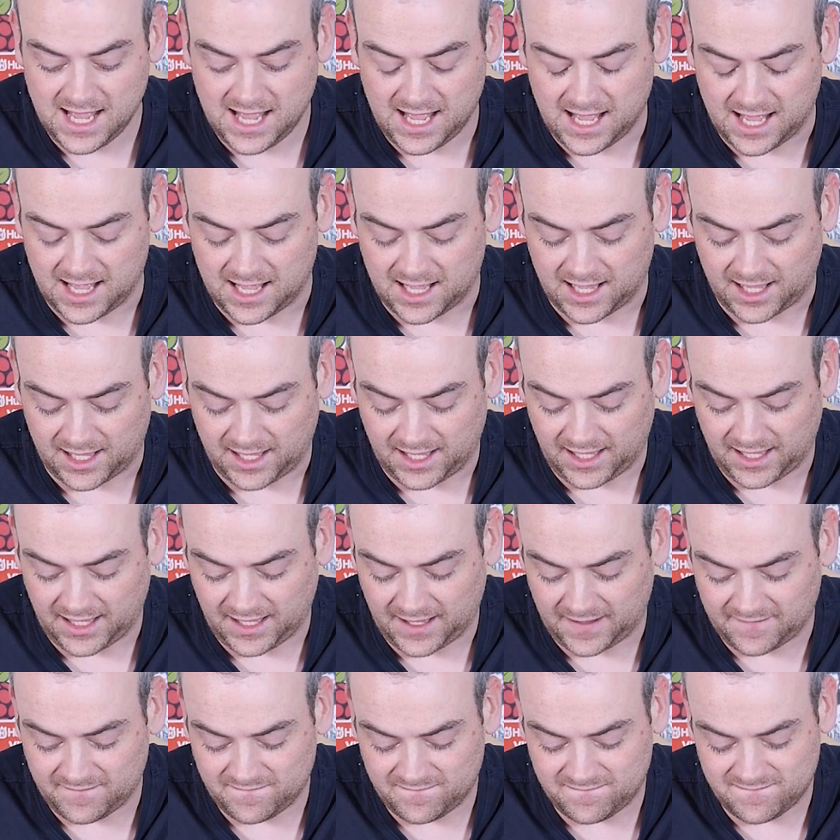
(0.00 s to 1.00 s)

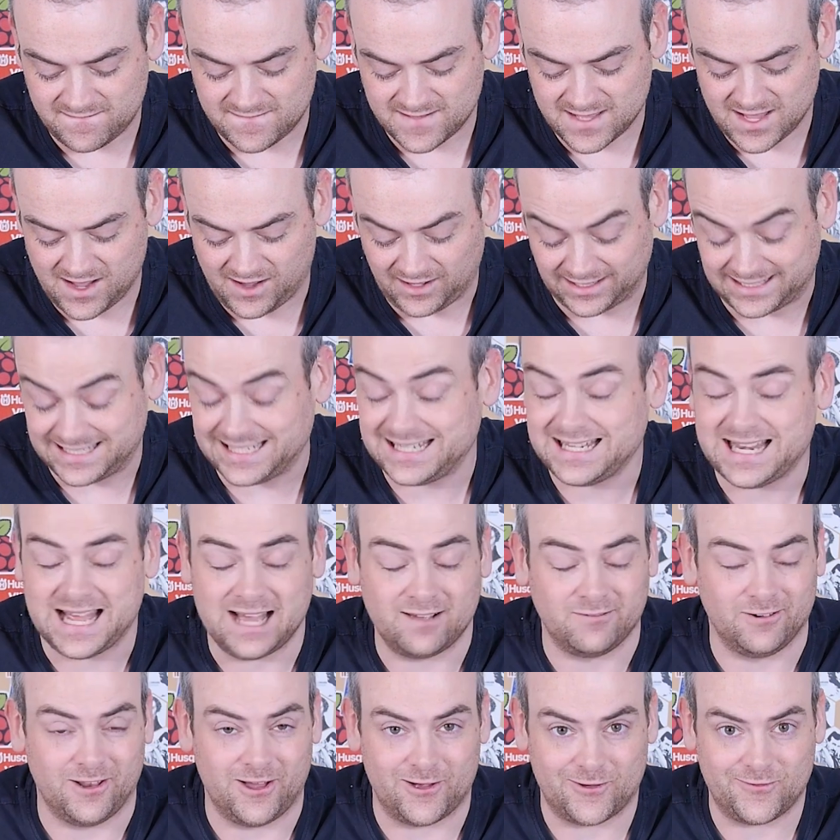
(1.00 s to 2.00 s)
I didn't
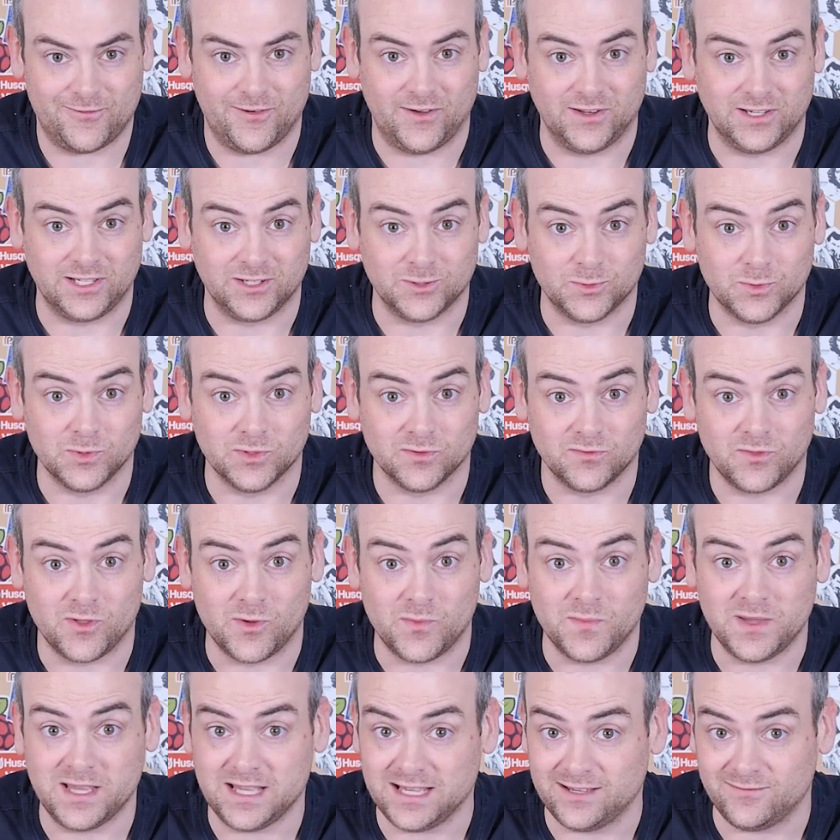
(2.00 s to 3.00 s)
have luck finding all of
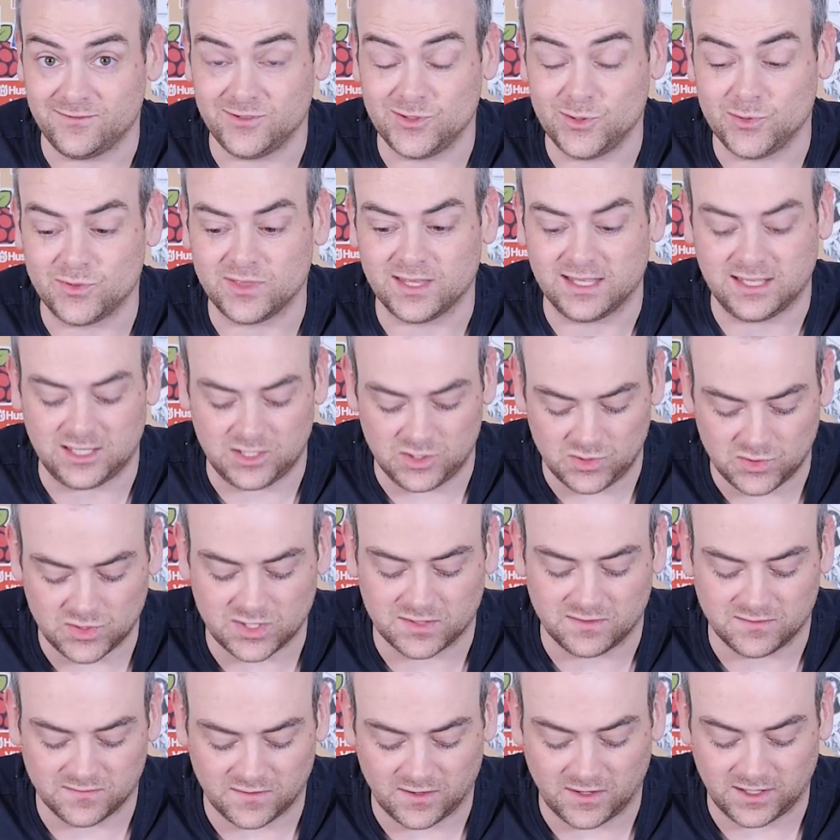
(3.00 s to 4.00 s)
them. If you think you
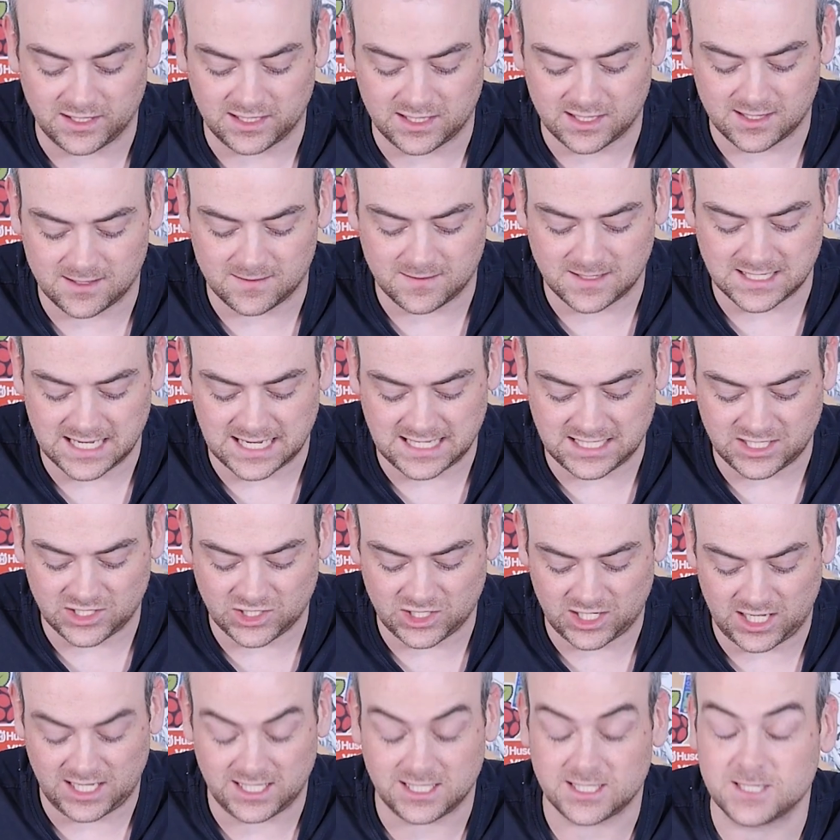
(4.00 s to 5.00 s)
can find the data
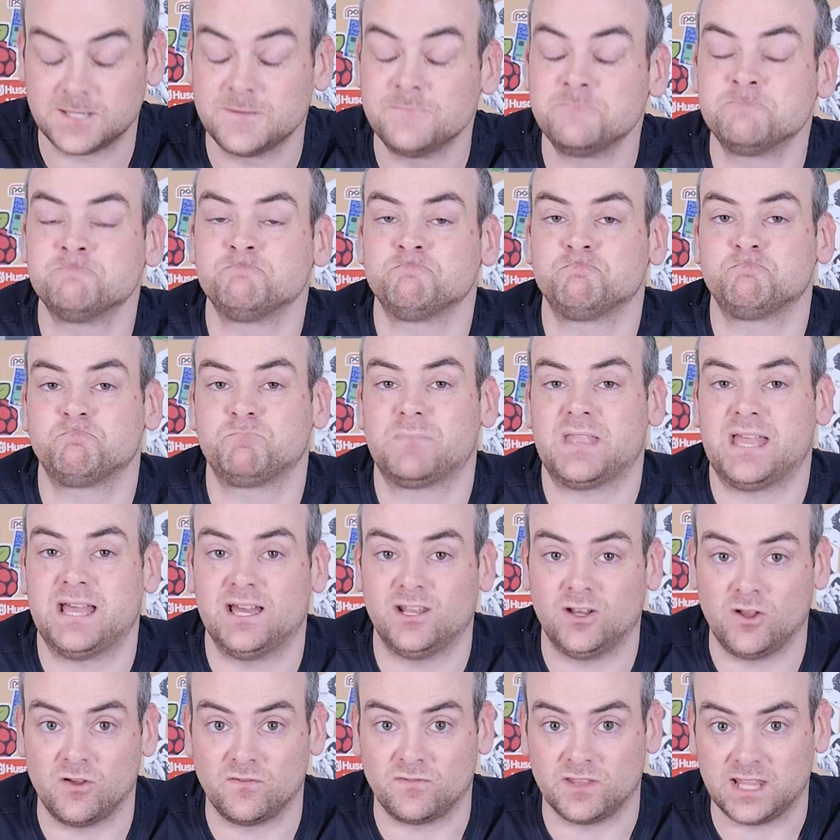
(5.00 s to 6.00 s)
sheets,
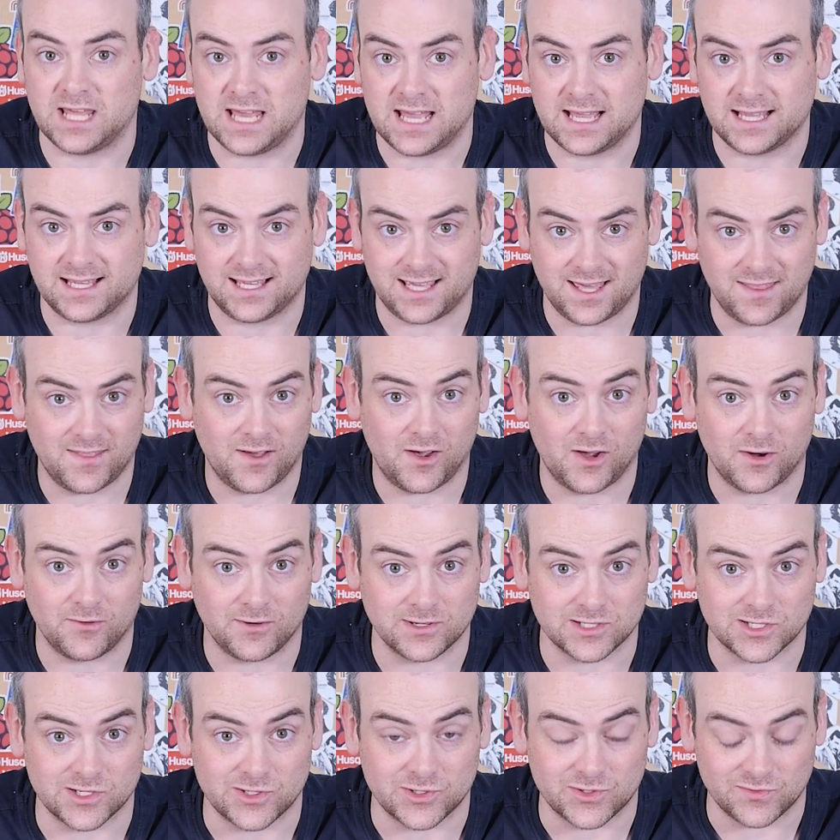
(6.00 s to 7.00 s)
head over there, get the high
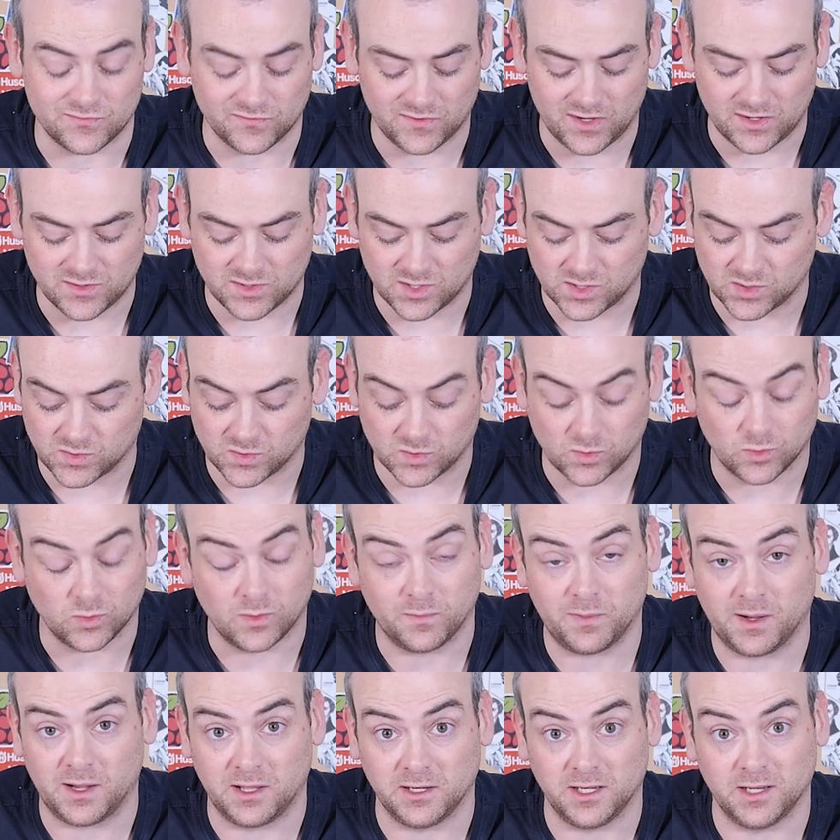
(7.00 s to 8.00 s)
resolution photos with all the
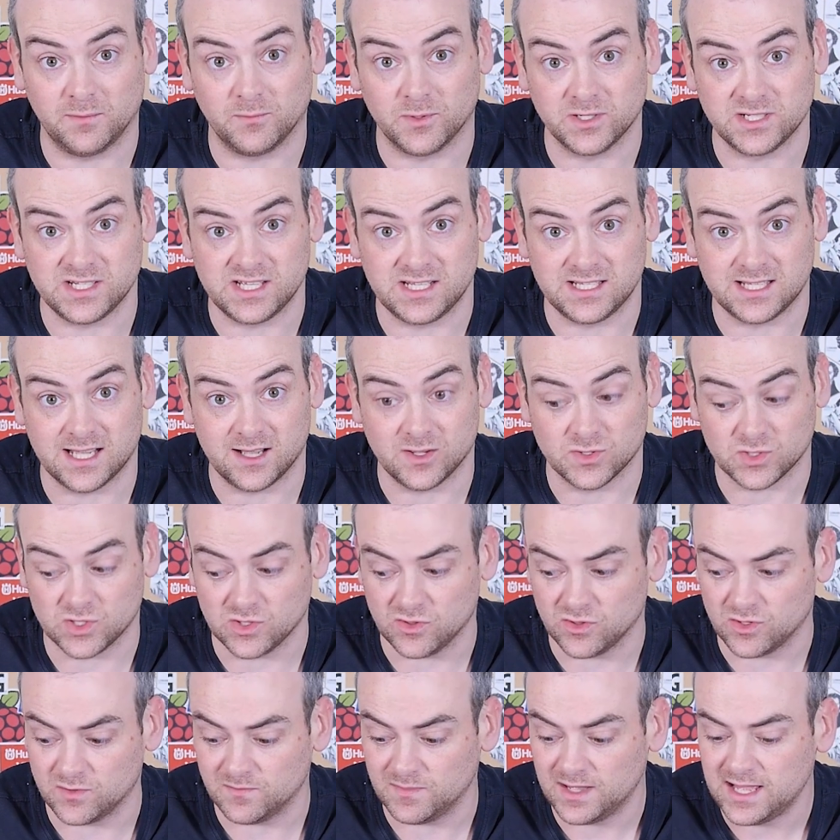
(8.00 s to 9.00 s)
part number details
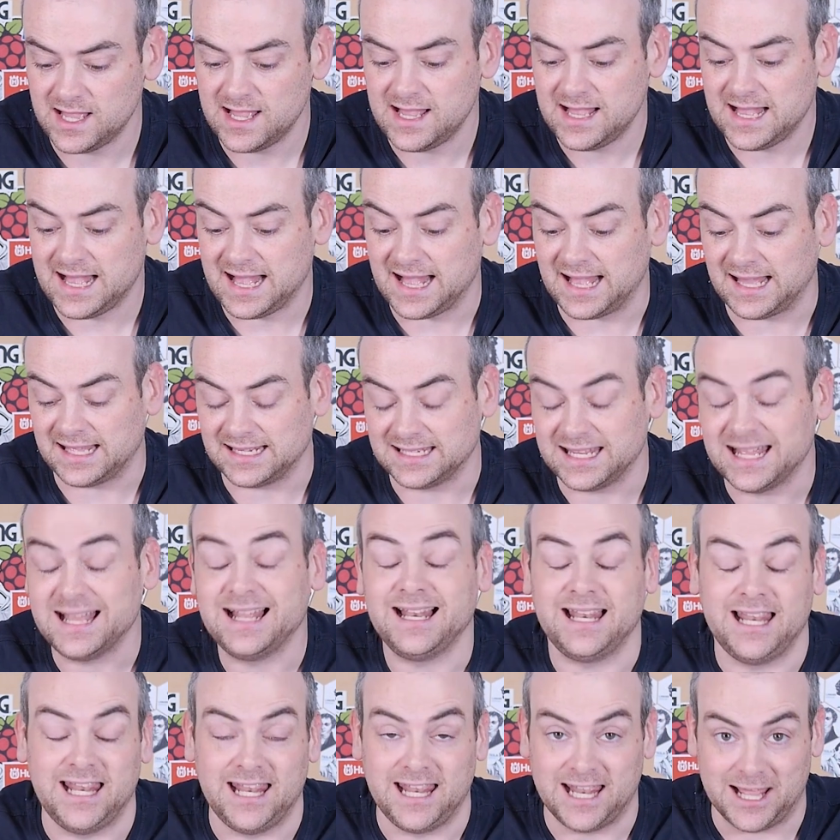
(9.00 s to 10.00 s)
on them, and
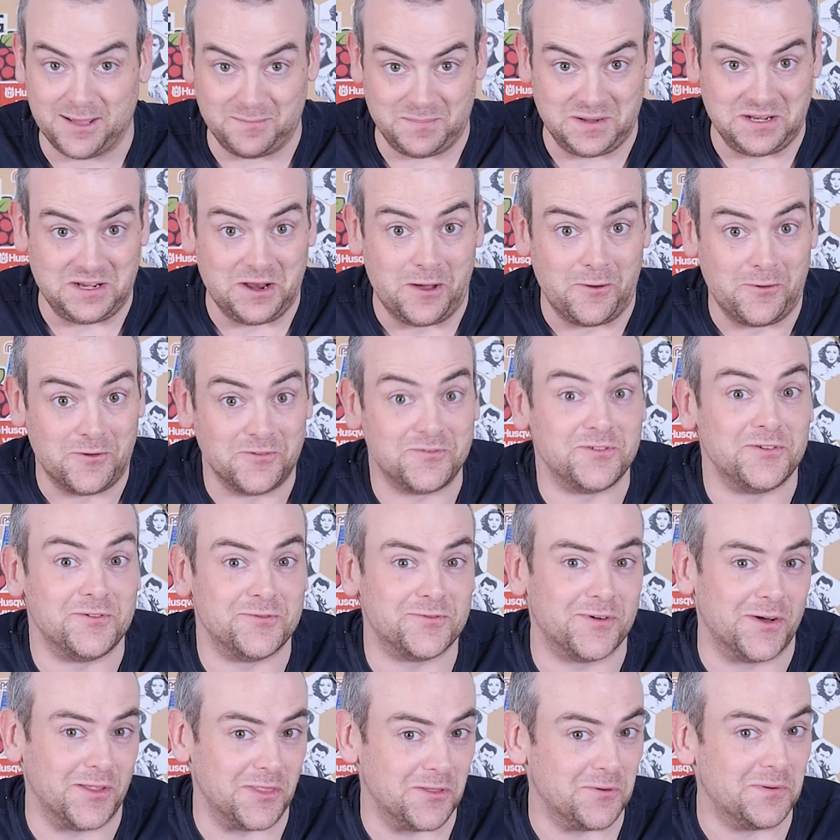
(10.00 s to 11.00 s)
let me know if you
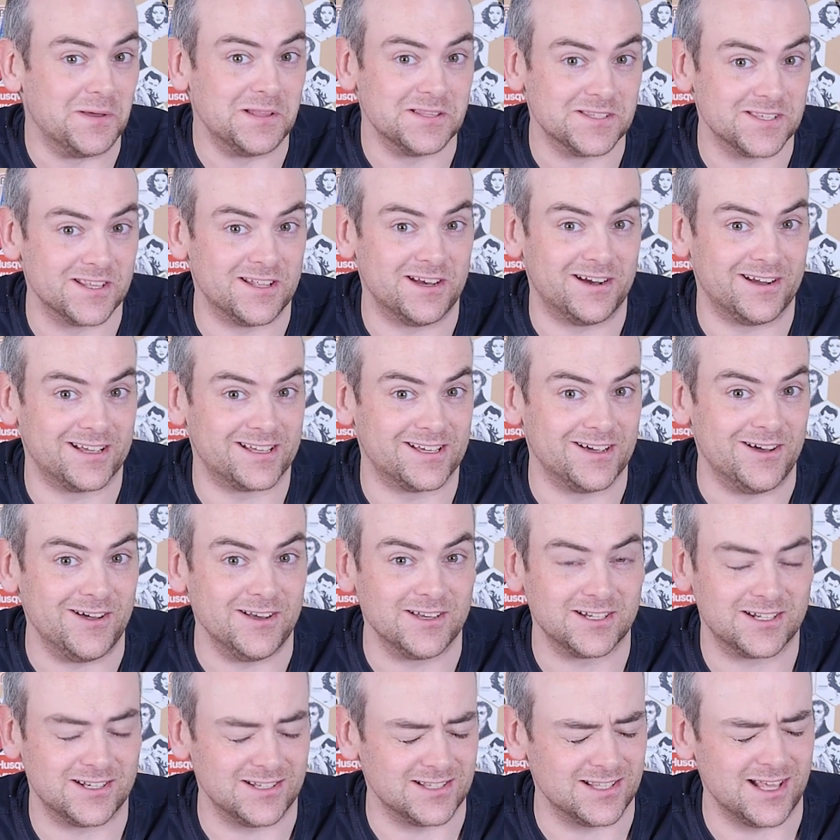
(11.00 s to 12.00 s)
find the ones that I
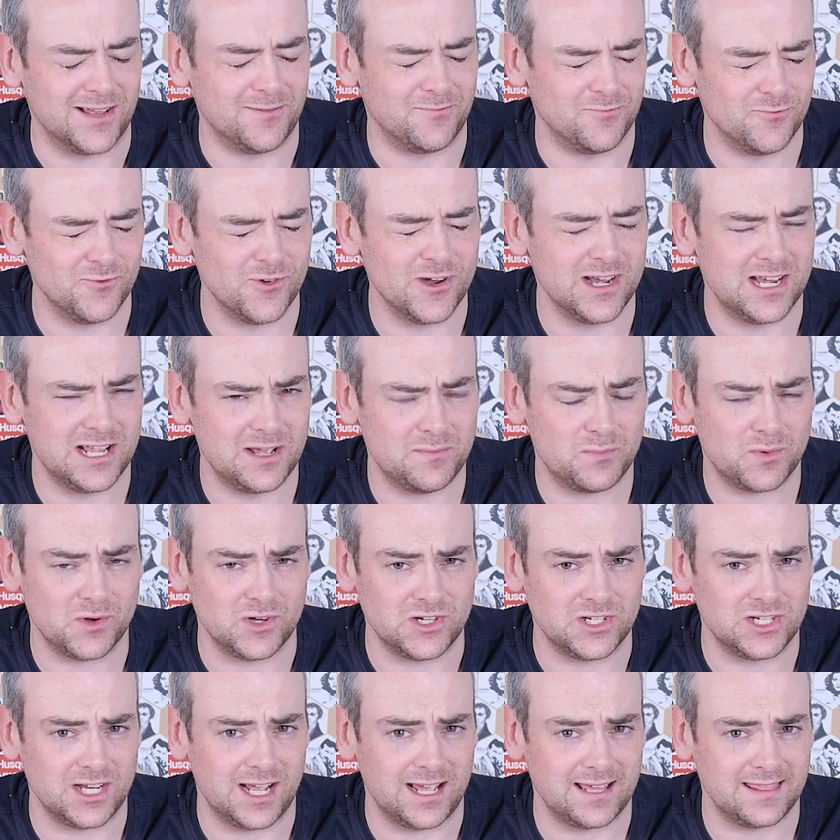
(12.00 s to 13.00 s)
can't, because I'd really
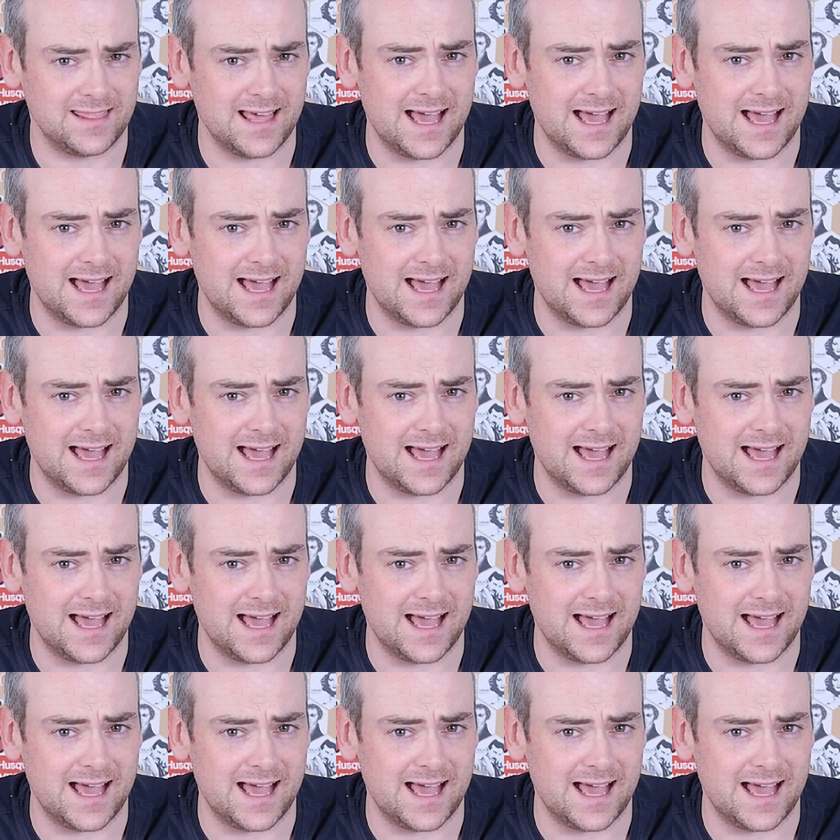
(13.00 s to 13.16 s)
appreciate